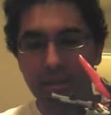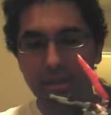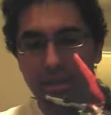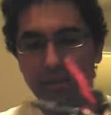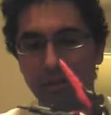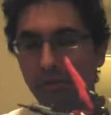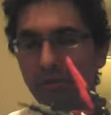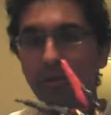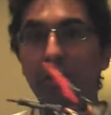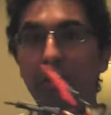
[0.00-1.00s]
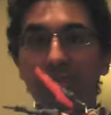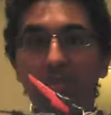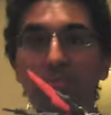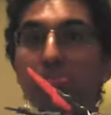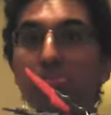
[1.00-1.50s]
There's
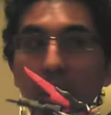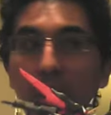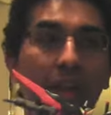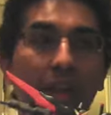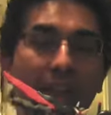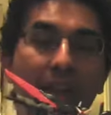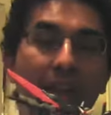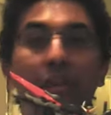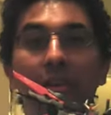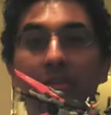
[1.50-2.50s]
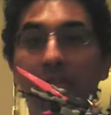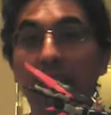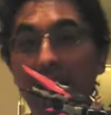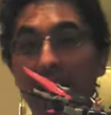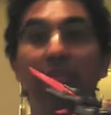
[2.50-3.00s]
small hand parts
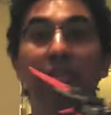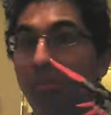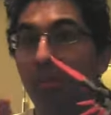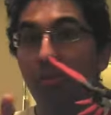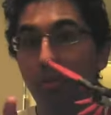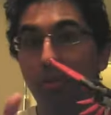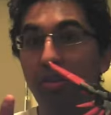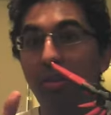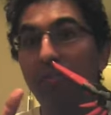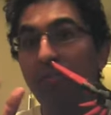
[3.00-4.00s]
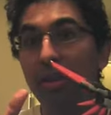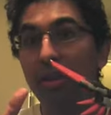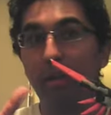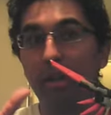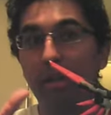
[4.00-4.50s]
that have individual thumb, finger,